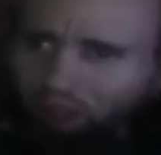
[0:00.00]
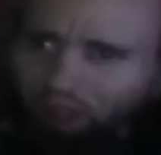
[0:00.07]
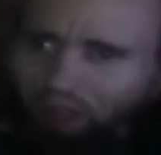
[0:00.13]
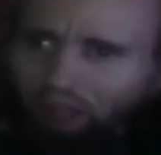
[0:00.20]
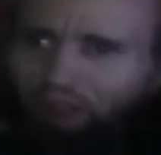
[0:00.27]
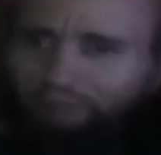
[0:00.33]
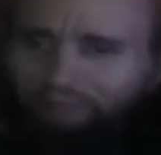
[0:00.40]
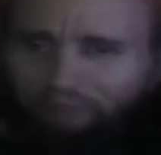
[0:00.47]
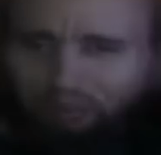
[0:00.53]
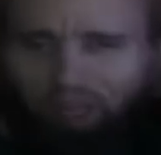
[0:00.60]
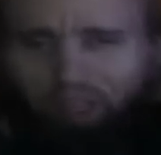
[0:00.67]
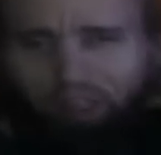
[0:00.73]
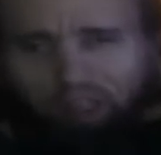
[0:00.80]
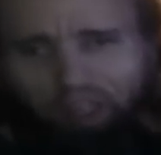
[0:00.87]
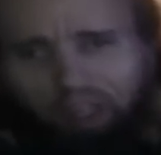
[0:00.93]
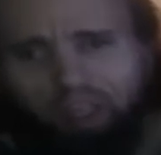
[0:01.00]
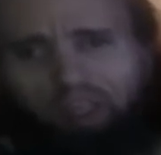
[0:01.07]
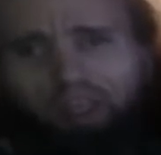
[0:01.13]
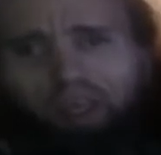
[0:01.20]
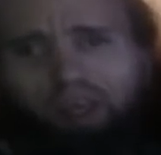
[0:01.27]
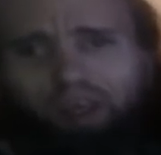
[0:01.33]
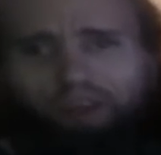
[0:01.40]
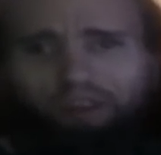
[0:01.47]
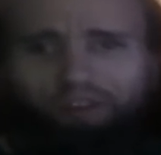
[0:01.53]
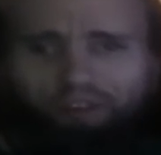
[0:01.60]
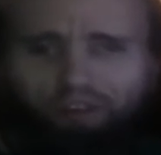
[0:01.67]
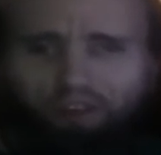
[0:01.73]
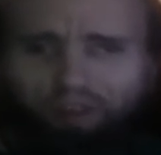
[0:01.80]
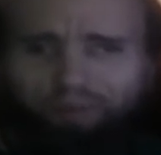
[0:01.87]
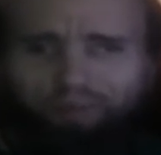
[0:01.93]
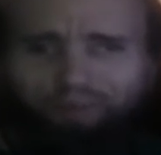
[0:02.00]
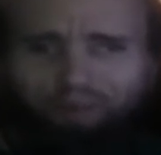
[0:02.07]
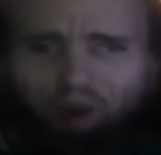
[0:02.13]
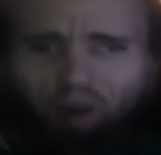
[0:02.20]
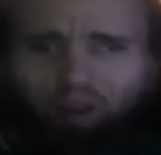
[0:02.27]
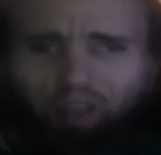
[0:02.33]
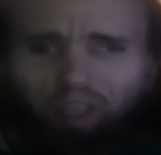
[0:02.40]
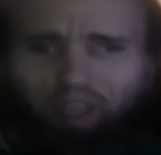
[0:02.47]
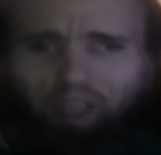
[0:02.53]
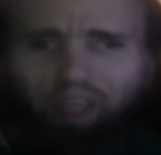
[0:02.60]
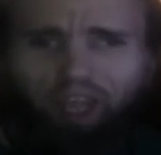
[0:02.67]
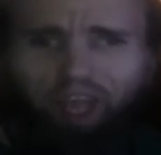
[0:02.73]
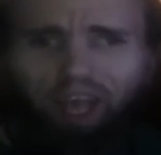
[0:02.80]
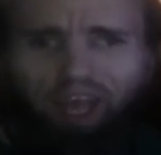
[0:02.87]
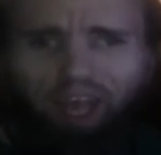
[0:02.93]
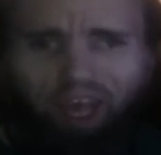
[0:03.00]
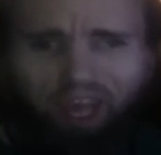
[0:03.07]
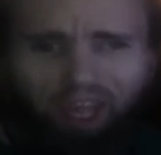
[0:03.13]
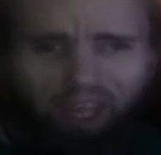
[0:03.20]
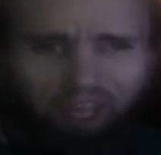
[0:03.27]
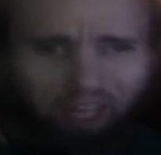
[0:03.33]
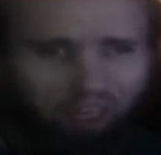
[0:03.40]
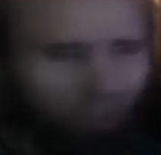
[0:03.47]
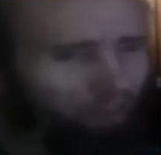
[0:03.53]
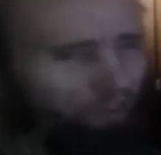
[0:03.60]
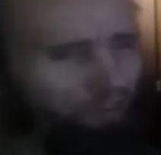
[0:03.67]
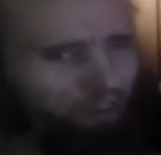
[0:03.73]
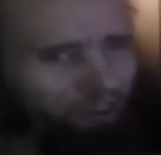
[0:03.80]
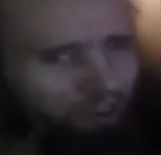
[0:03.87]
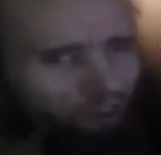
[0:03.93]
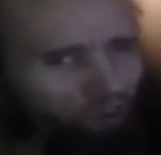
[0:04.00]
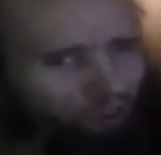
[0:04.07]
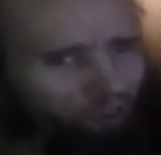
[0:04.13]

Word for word: If anything, she fucking hated you.